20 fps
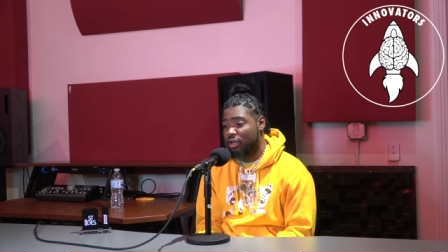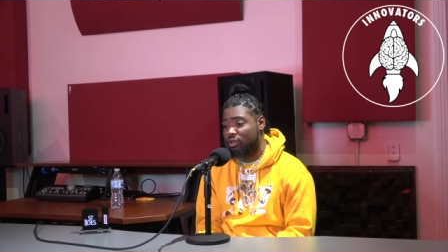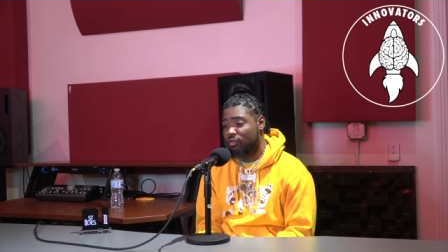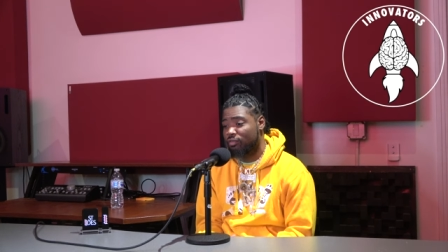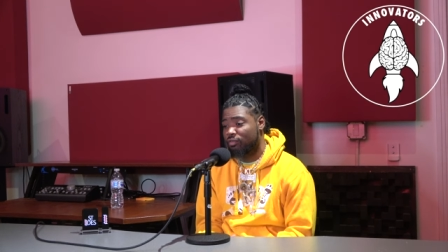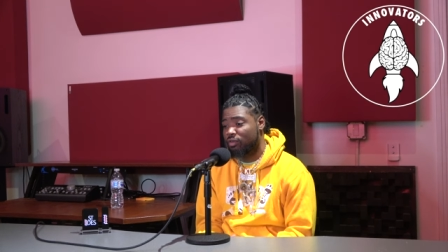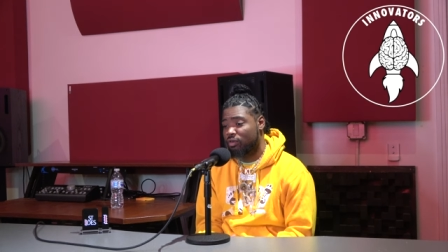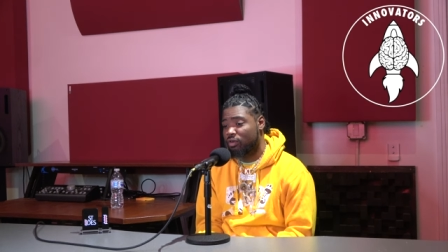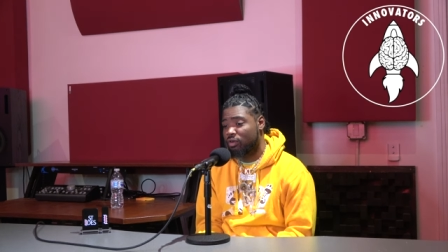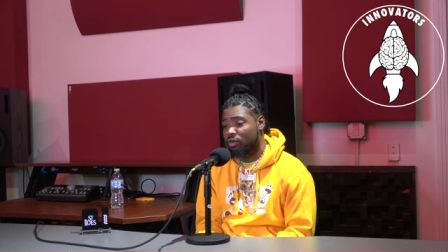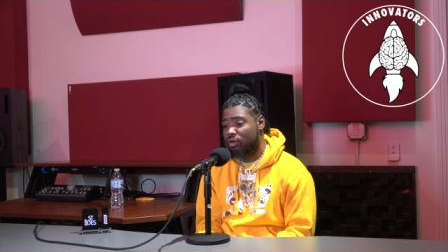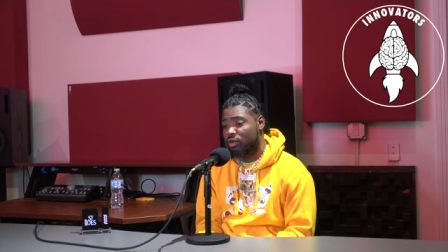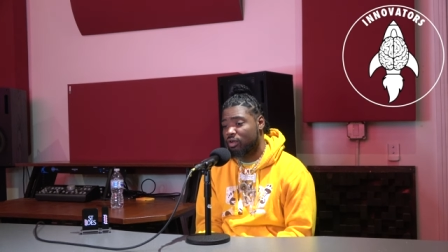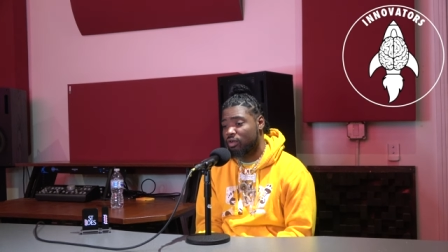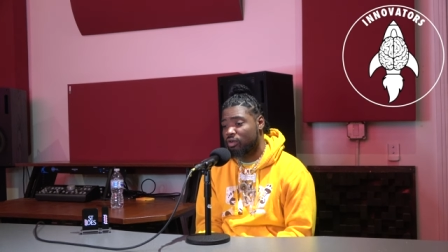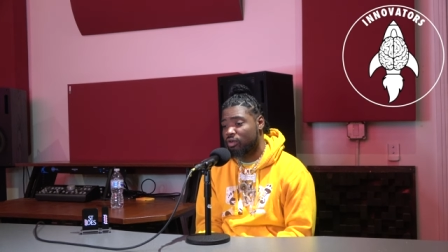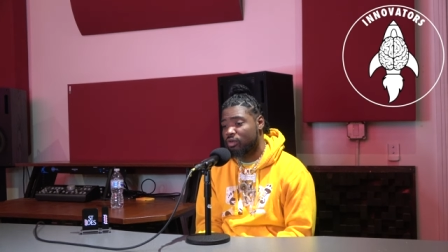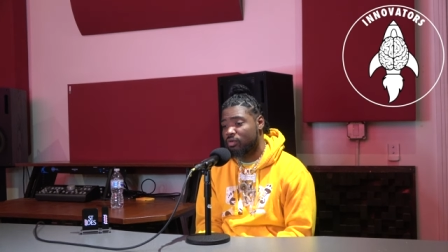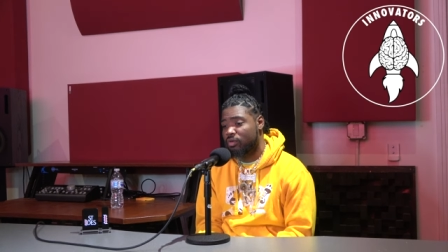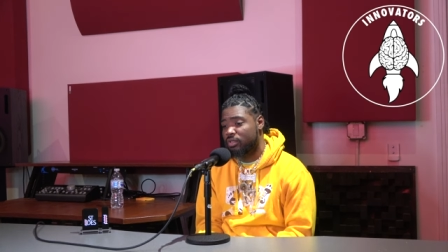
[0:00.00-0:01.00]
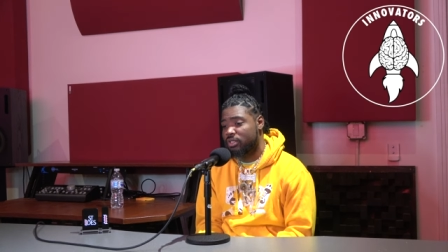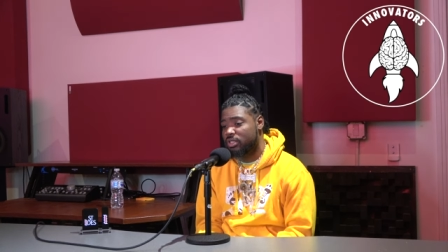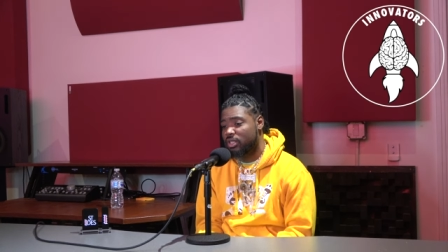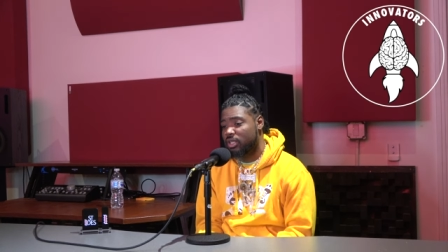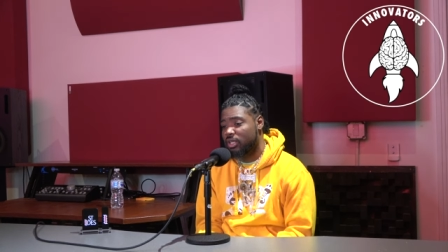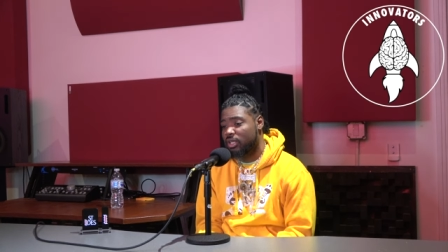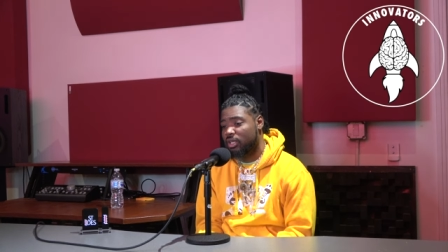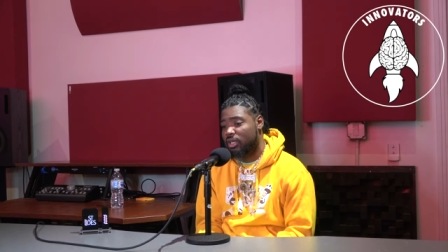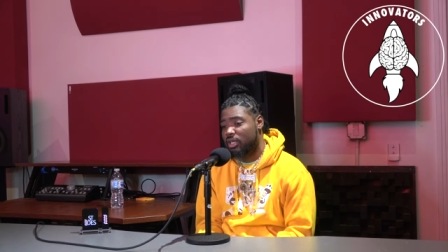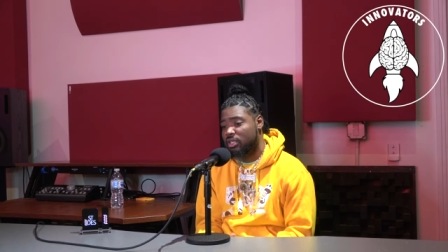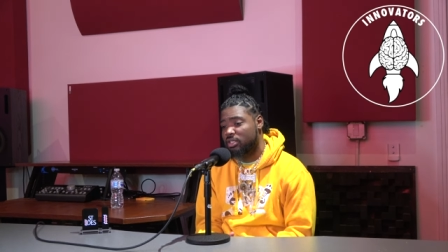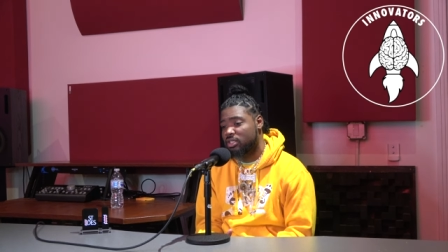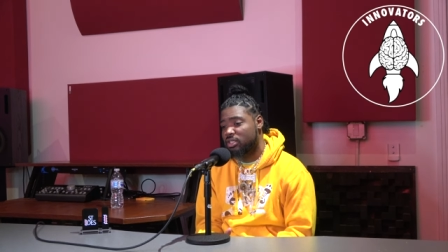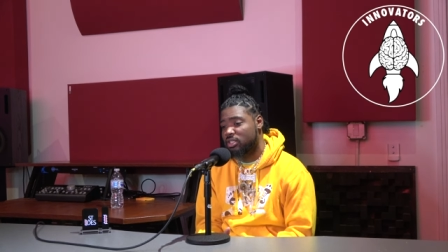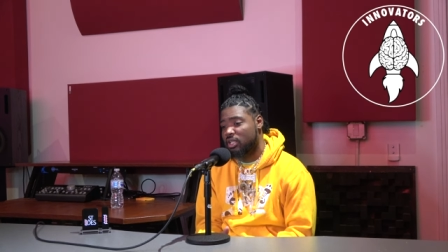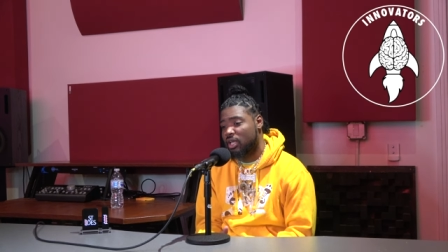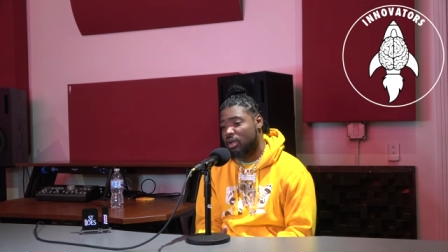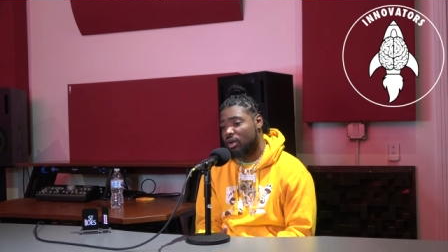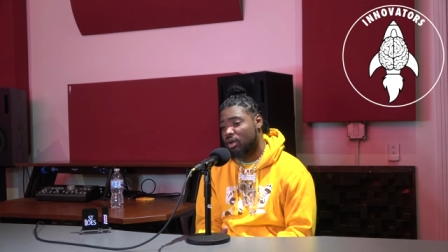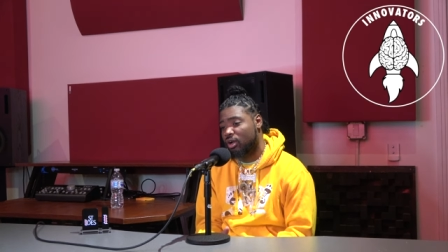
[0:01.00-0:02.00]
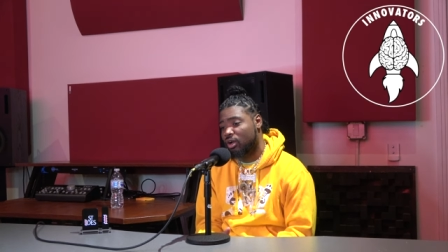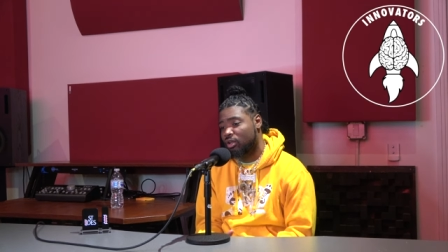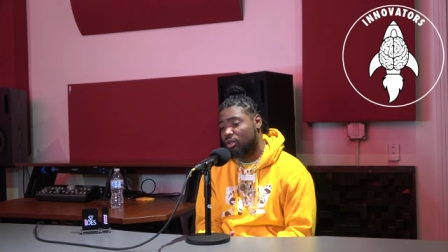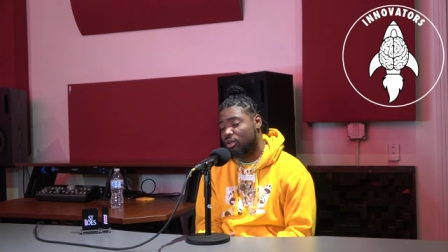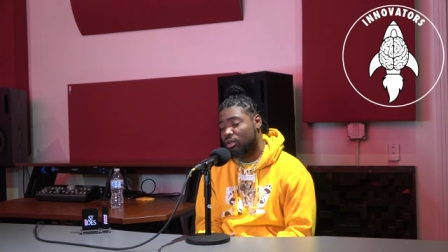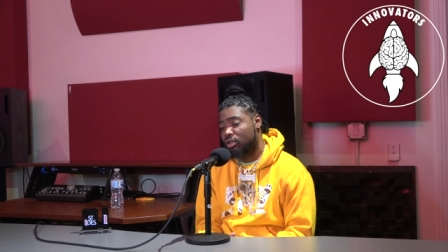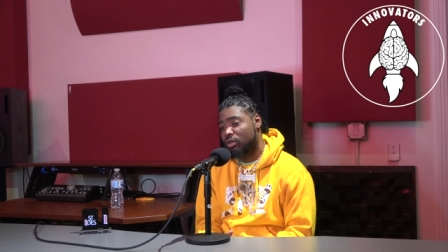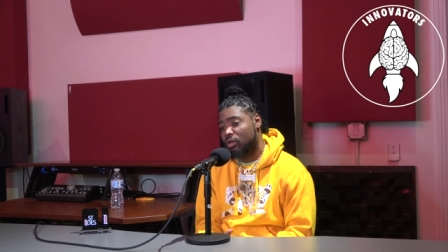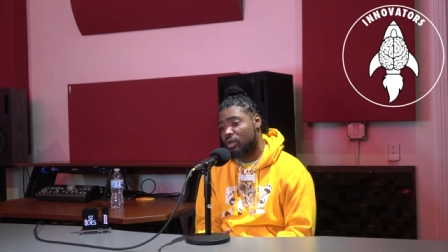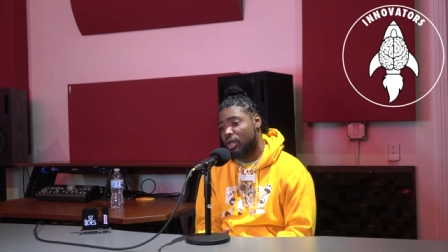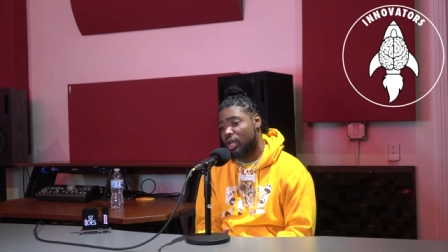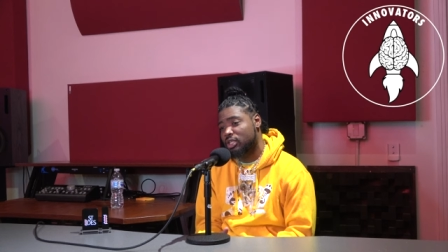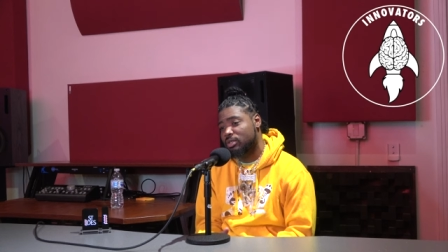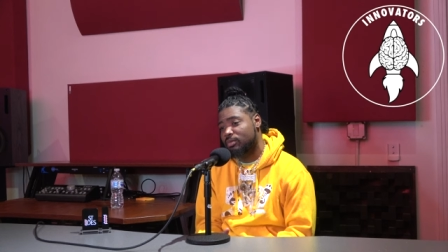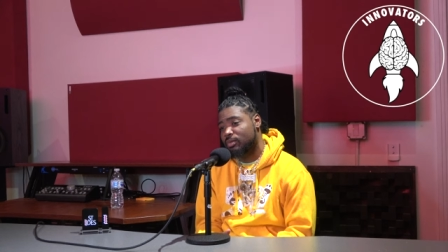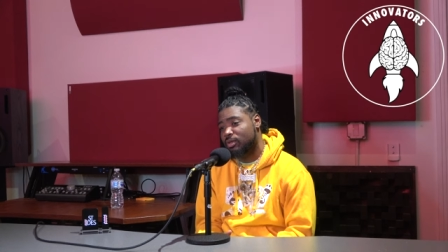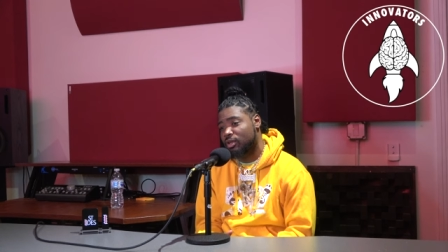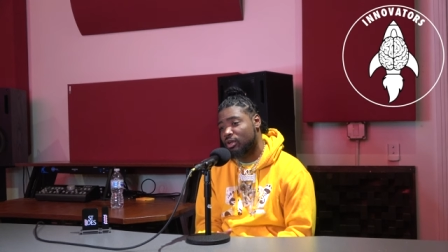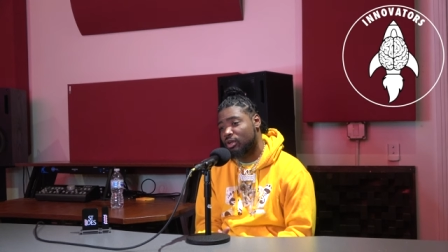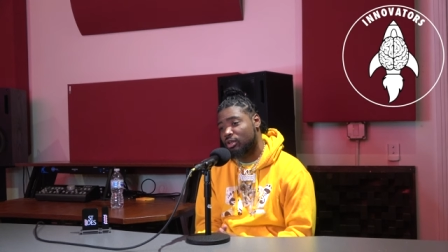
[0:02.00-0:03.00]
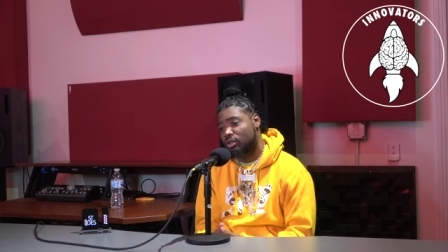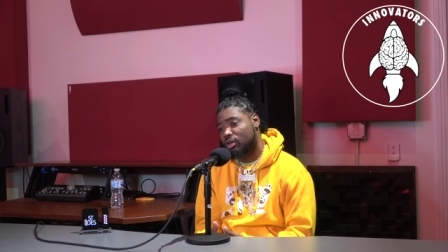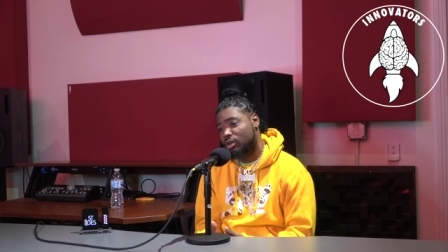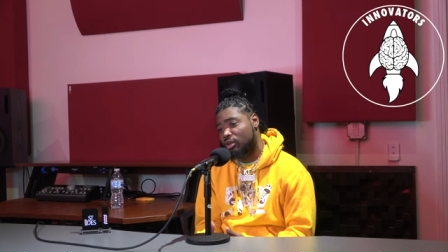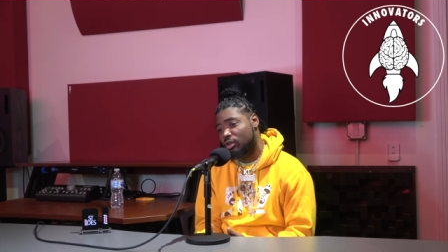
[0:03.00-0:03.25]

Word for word: interviewer gonna do his thing. I just like earlier you asked me,